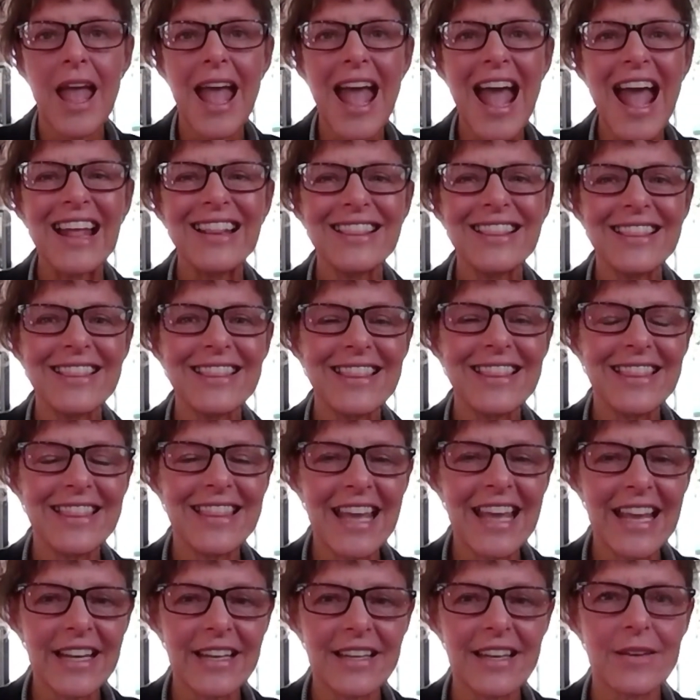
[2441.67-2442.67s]
And
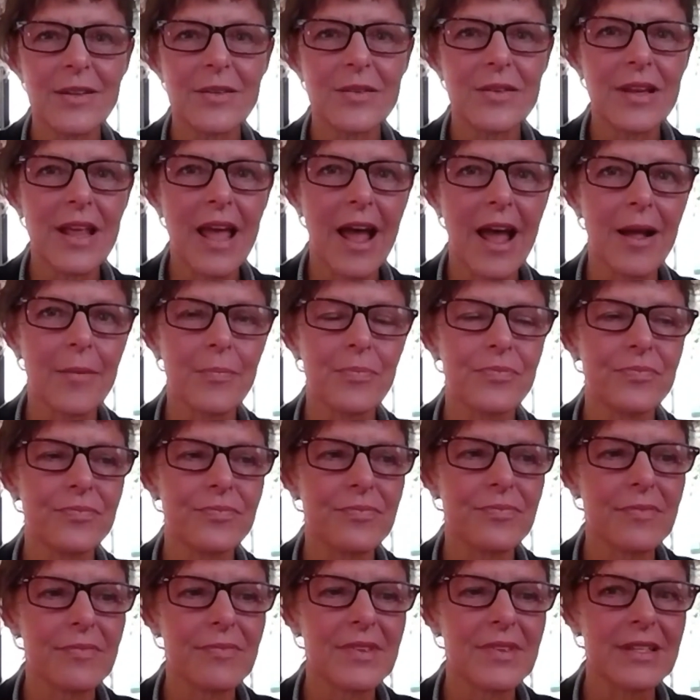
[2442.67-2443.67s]
then
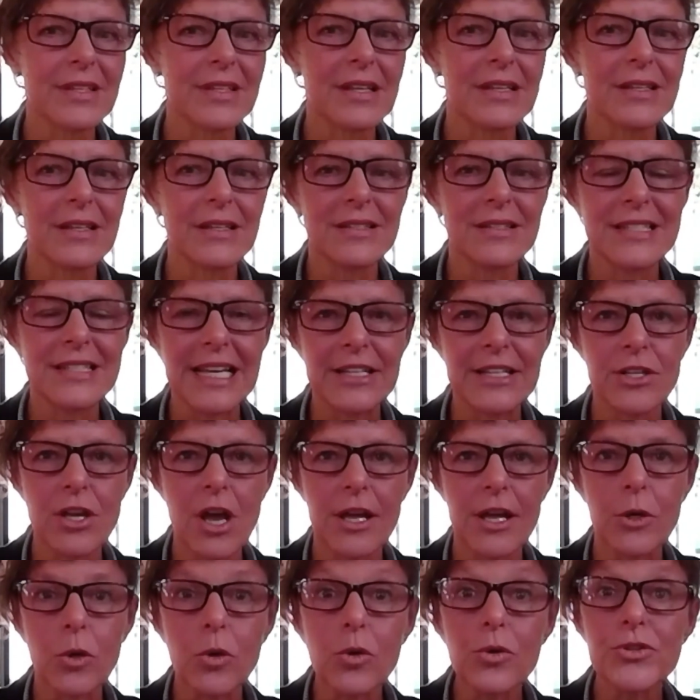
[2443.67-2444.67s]
Dean
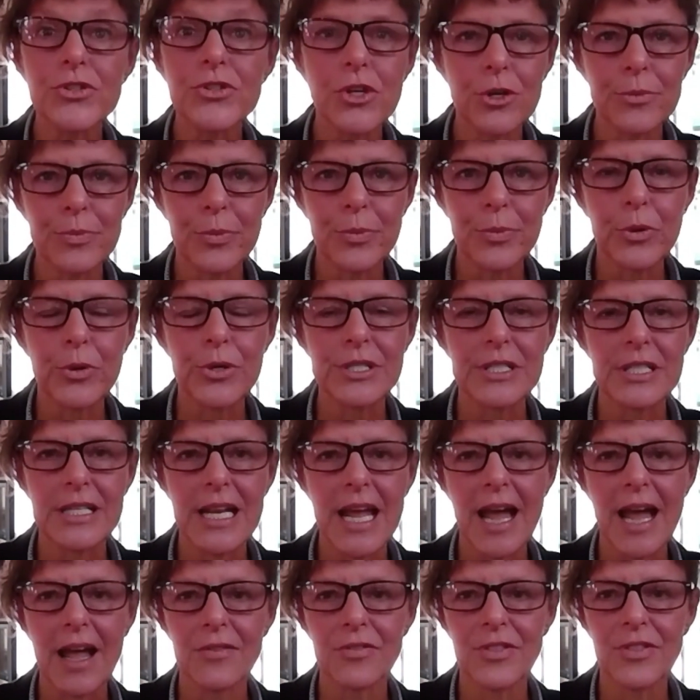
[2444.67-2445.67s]
Knight also pointed
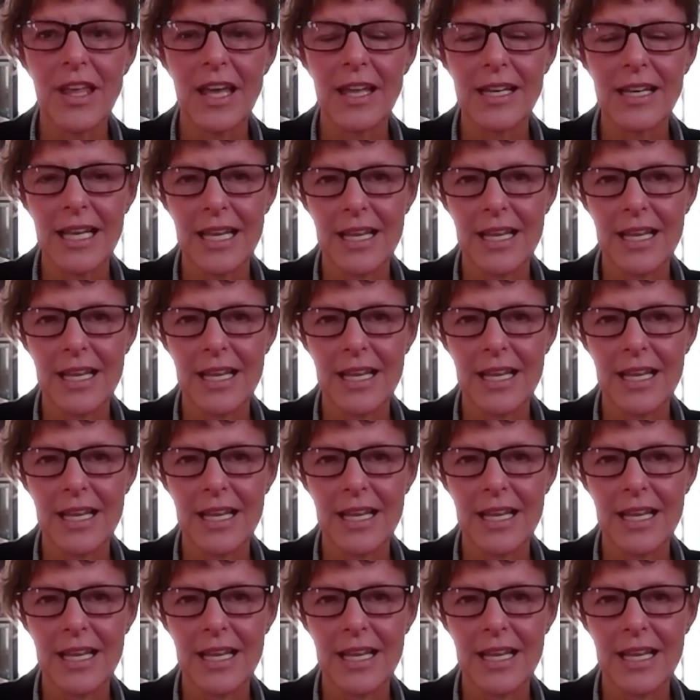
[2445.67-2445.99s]
out that